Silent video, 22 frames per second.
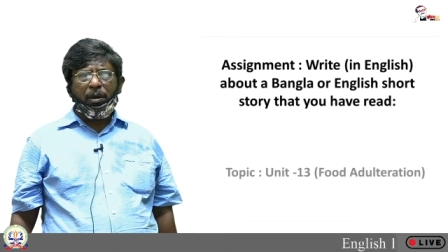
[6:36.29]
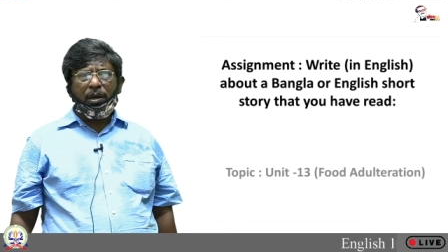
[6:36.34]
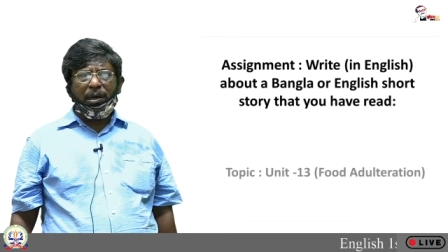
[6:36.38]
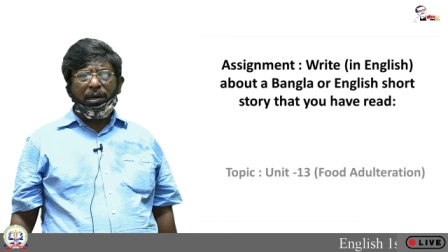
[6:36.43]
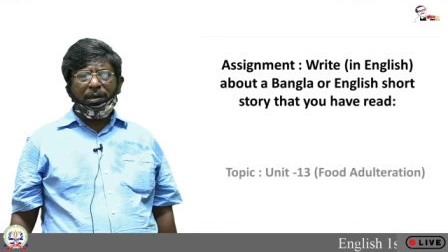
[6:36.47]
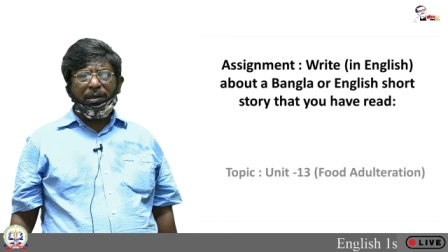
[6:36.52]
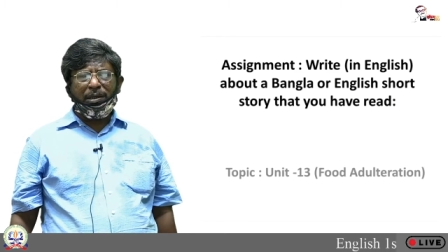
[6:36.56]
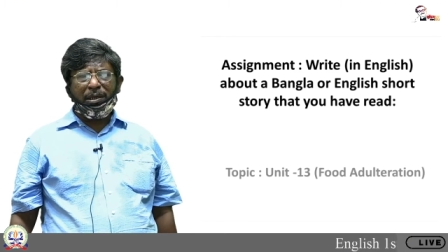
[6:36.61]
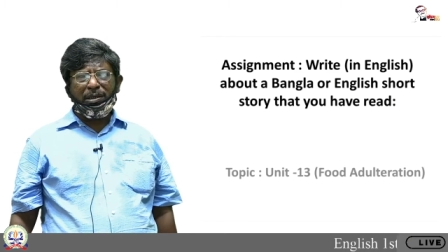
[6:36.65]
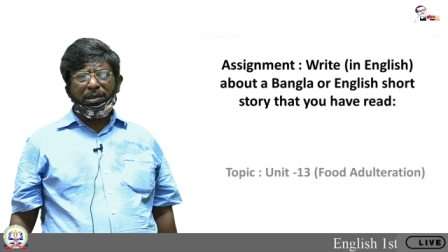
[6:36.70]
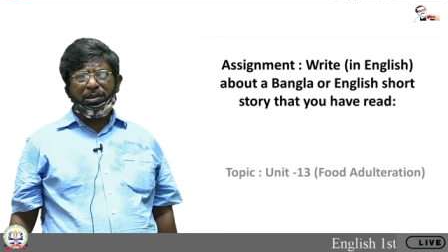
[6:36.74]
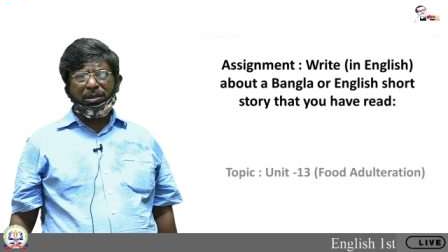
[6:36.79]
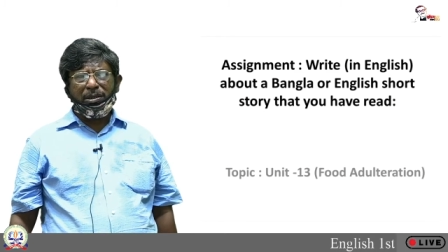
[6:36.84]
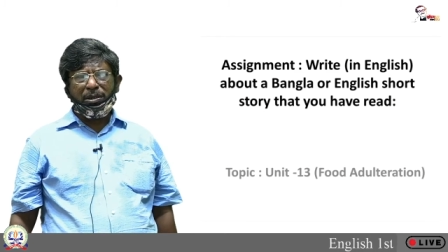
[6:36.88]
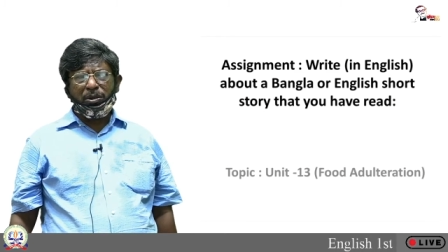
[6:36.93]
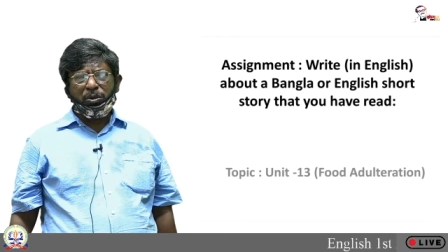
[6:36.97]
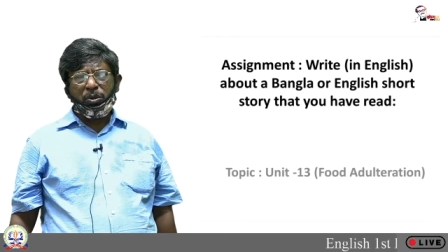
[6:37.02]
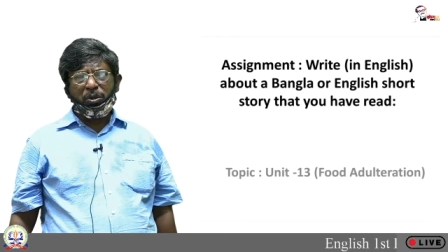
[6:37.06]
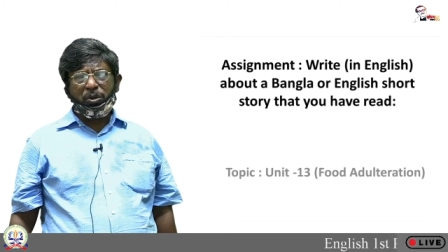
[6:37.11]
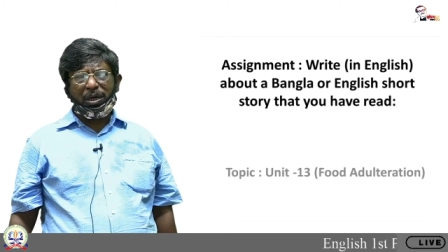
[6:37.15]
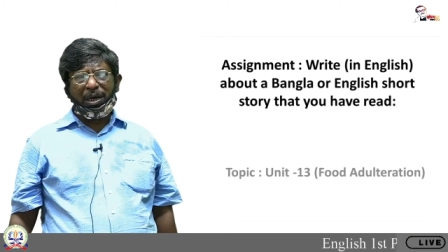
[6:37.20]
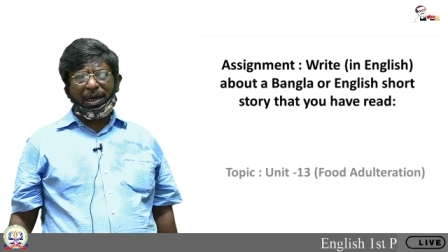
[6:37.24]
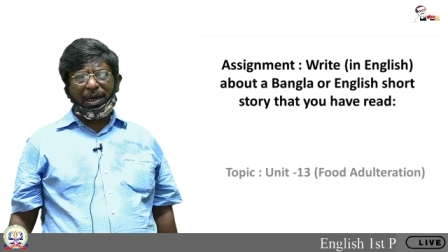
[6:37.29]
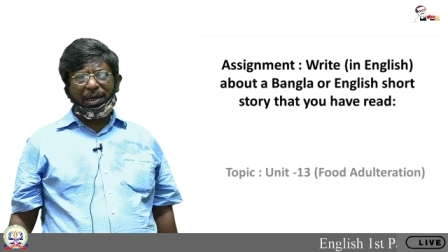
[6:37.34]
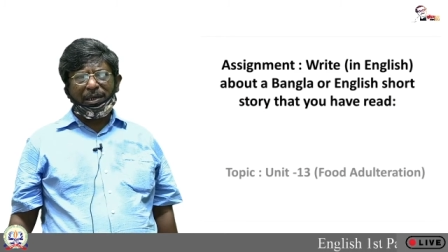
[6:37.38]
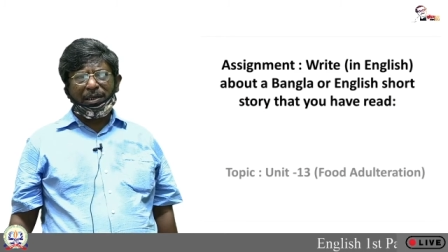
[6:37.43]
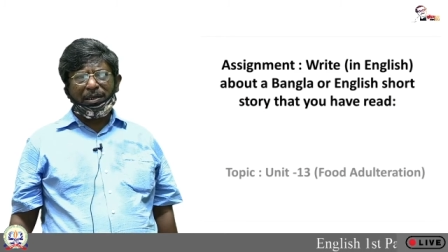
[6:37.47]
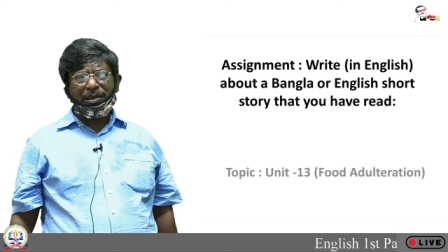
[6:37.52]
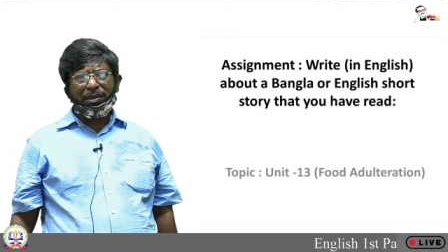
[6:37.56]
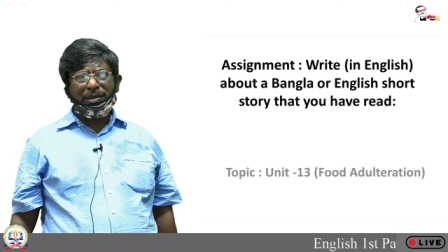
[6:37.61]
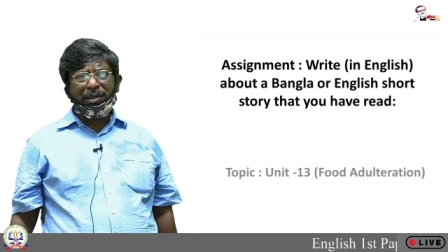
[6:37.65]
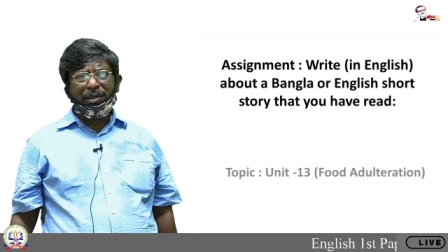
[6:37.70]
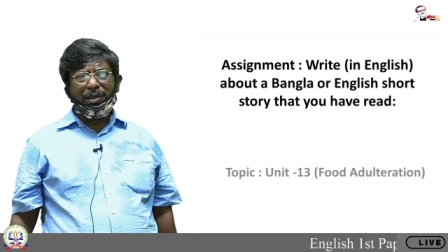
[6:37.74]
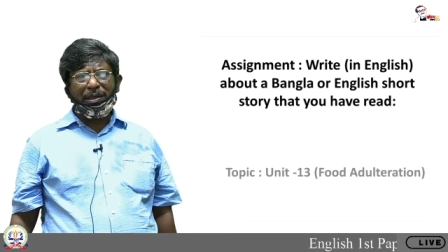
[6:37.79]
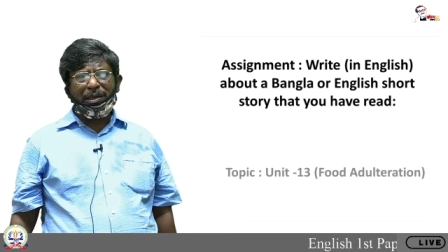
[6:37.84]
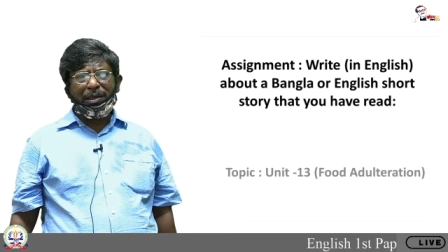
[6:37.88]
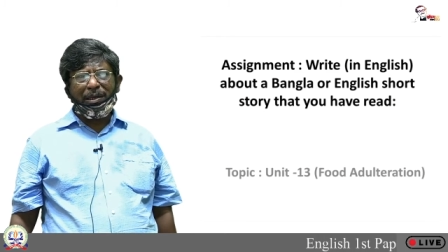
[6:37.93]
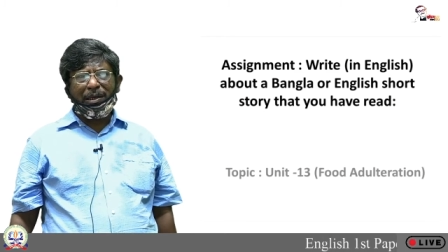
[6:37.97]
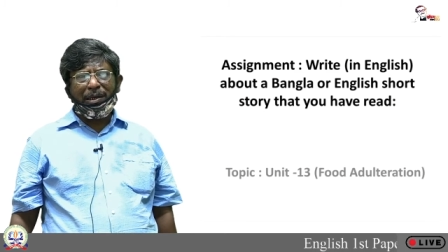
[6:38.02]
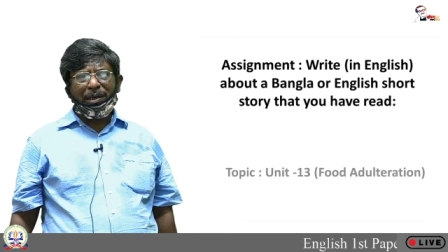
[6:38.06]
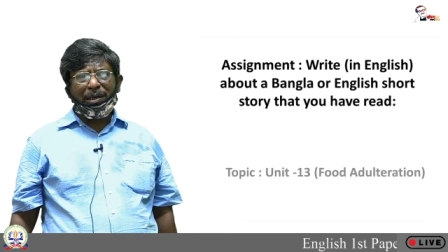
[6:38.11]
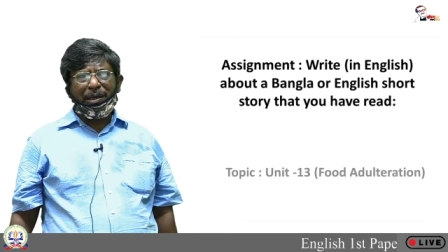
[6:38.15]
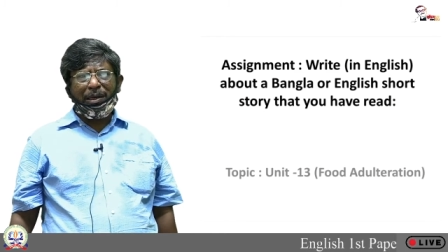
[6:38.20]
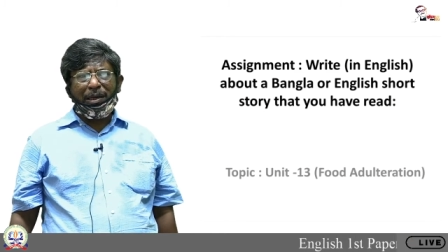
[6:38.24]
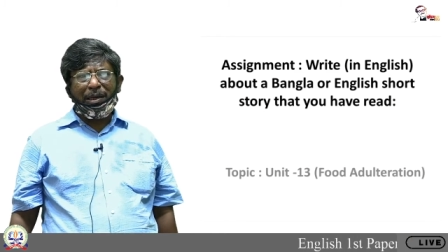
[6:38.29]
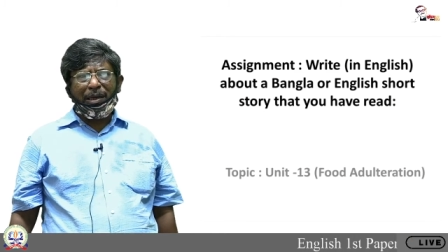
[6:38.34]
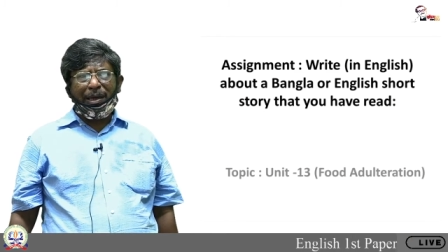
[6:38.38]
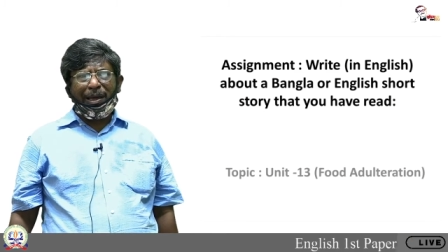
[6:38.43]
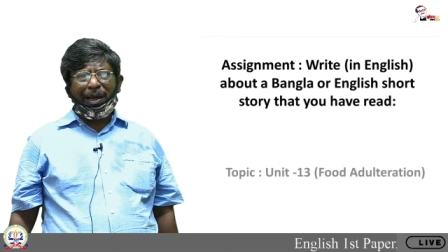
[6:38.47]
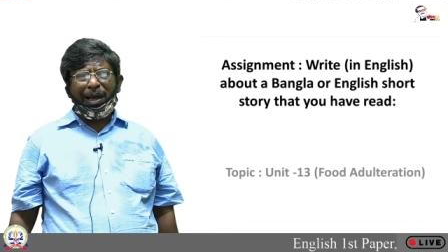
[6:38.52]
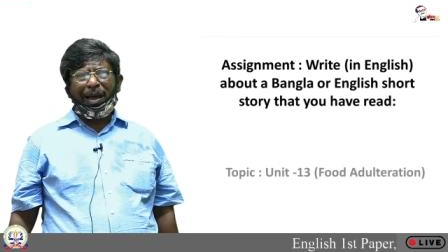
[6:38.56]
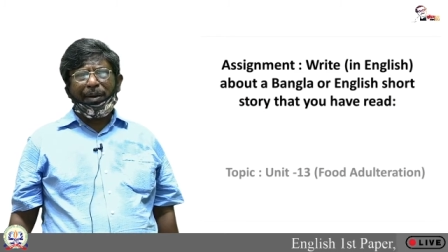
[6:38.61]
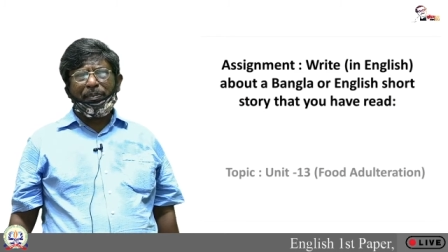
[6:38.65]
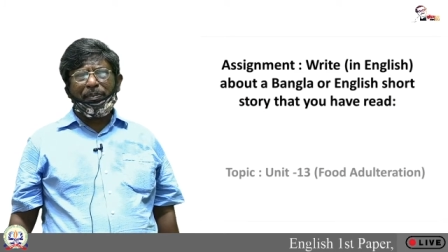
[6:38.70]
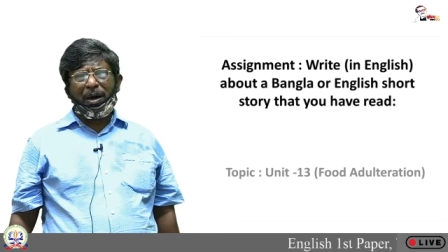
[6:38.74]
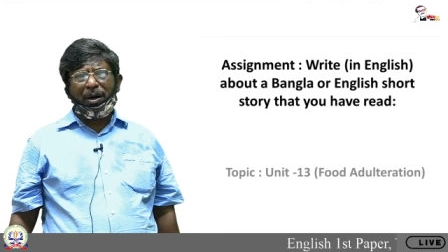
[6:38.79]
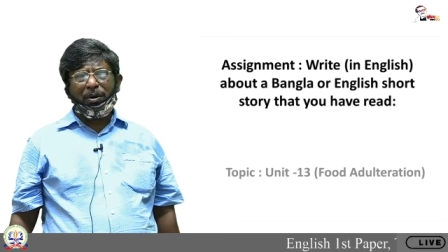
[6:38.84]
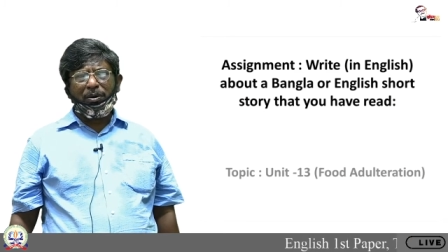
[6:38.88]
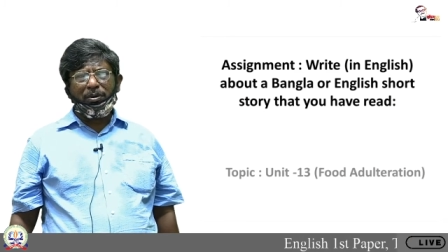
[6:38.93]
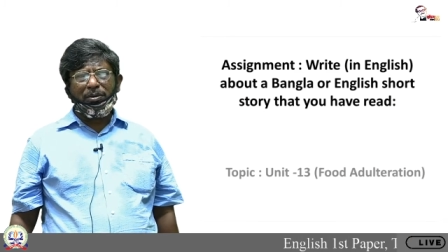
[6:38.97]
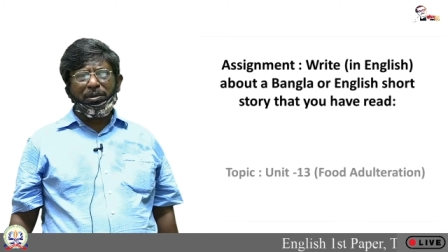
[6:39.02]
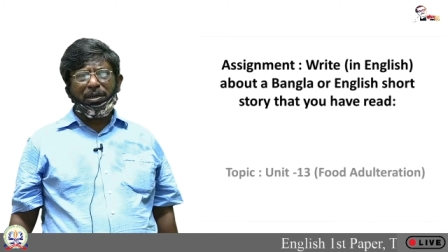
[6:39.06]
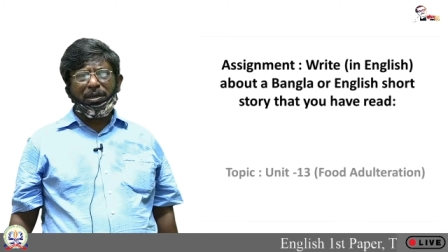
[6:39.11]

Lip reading: is to write about